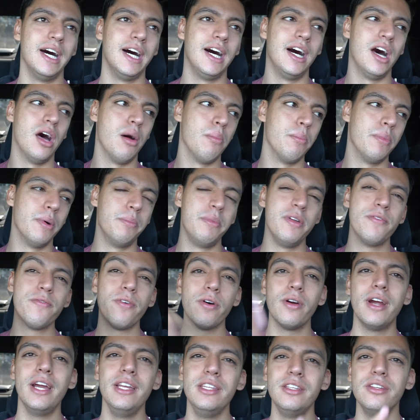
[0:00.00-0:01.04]
Um, but
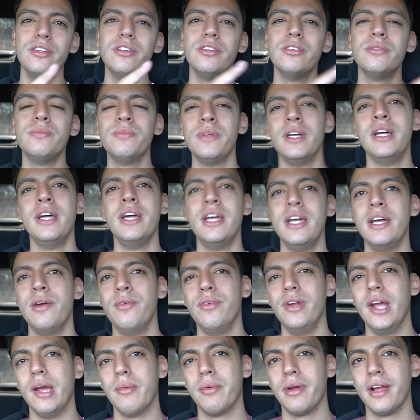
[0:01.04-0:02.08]
before I do,
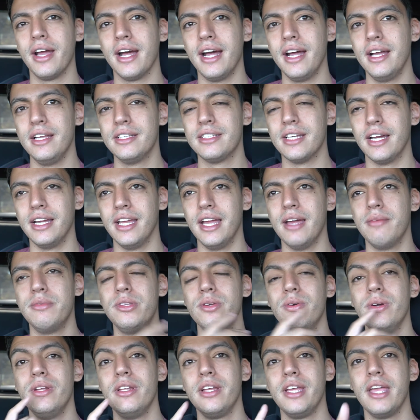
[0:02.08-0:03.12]
remember guys, I am
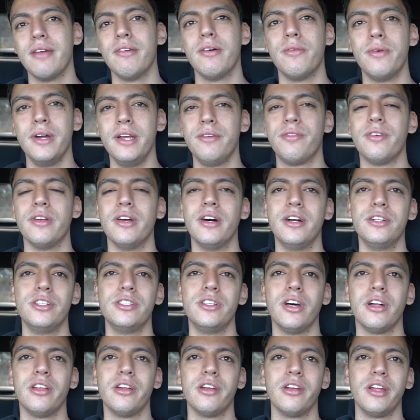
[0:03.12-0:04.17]
doing the giveaway for the
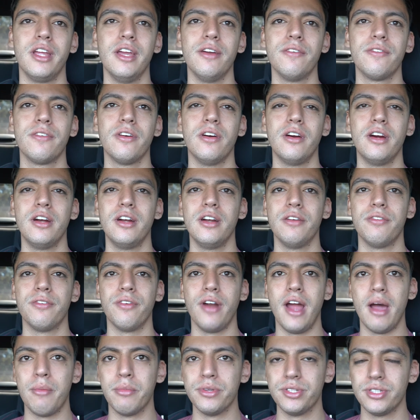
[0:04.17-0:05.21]
$100 gift card
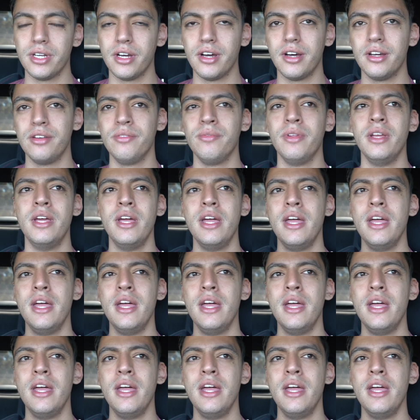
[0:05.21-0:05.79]
for Amazon.